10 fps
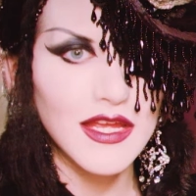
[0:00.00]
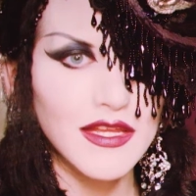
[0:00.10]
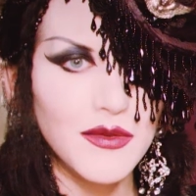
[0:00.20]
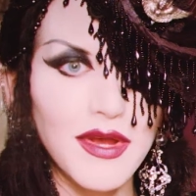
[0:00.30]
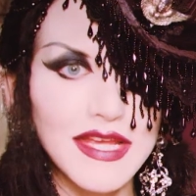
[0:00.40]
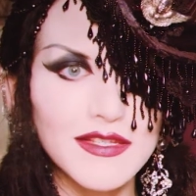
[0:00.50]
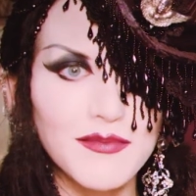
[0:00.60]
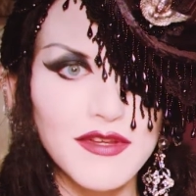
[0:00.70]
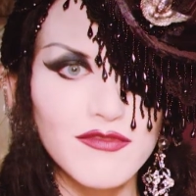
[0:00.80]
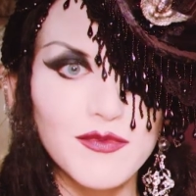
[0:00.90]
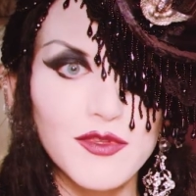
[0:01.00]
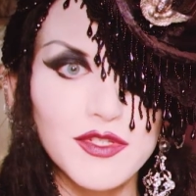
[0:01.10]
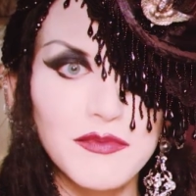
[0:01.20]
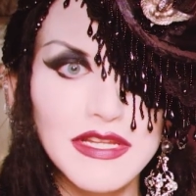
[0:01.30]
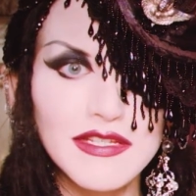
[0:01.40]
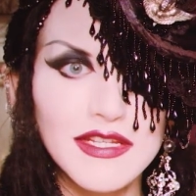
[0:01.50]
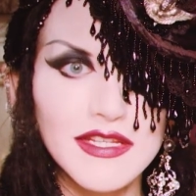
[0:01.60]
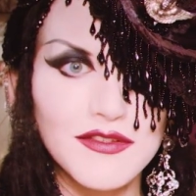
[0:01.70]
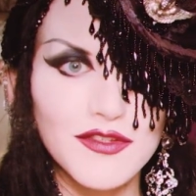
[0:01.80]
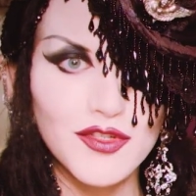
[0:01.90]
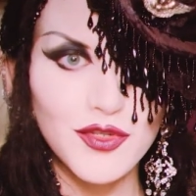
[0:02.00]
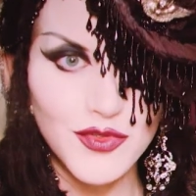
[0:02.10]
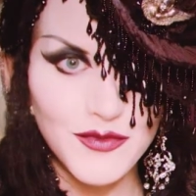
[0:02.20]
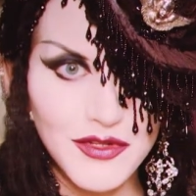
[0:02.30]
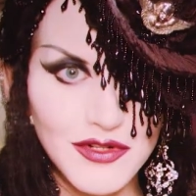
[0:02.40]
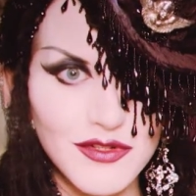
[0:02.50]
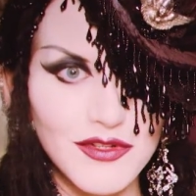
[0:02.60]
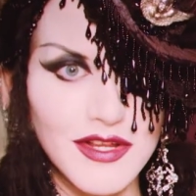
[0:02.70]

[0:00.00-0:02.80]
In a way, it's a big responsibility to choose a model